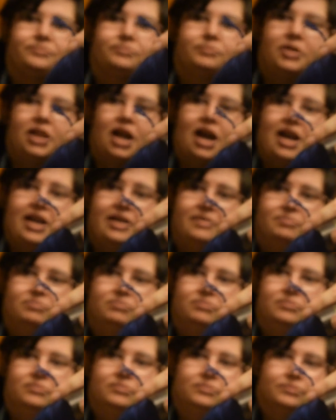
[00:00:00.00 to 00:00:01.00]
ply,
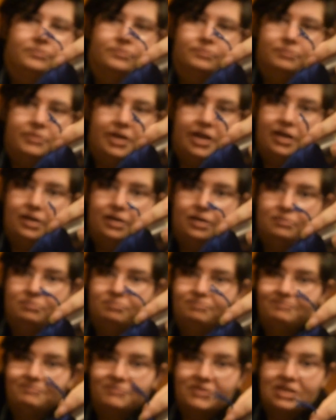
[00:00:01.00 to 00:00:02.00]
but
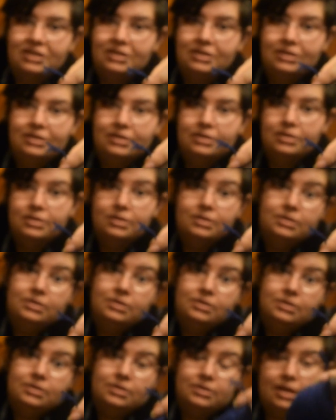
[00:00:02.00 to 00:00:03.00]

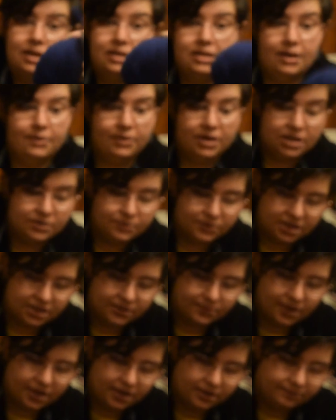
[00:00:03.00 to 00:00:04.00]
that's how it is with this
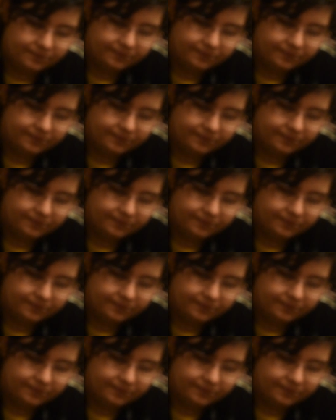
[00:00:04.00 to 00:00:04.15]
one.